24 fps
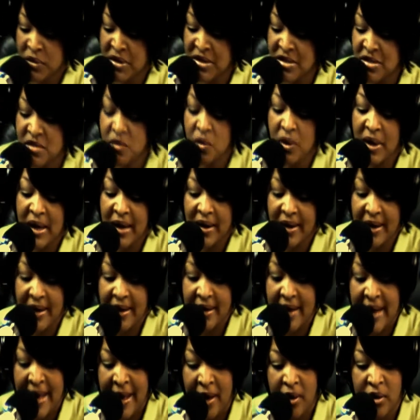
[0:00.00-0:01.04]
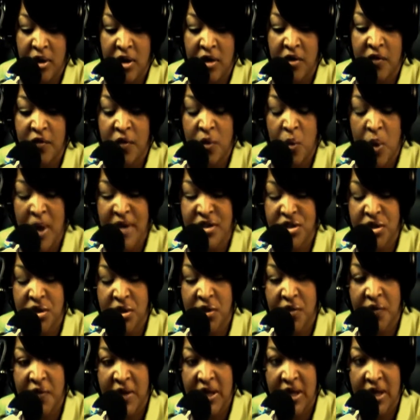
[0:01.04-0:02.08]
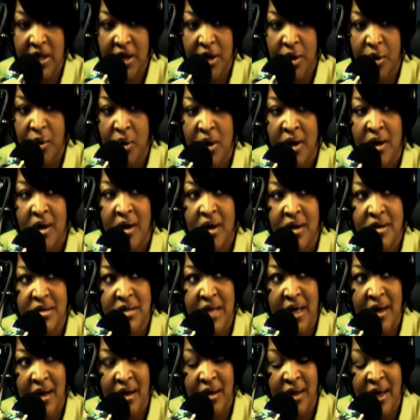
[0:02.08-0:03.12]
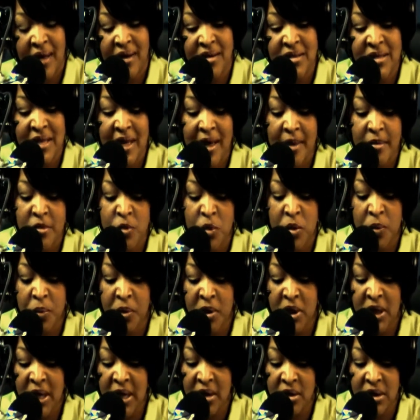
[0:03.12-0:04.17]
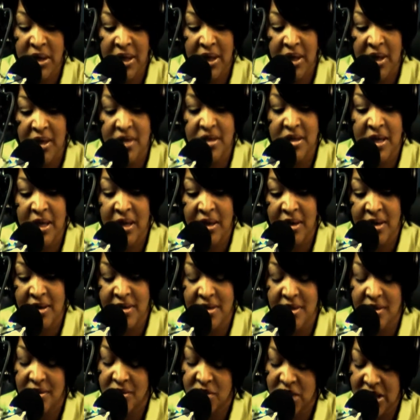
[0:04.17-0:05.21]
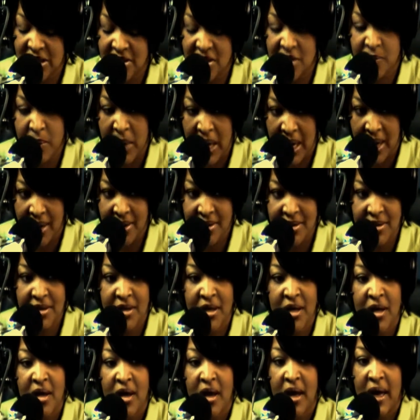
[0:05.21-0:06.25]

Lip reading: this is what I got out of watching your video, is that a lot of times we put our kids in this Jesus box.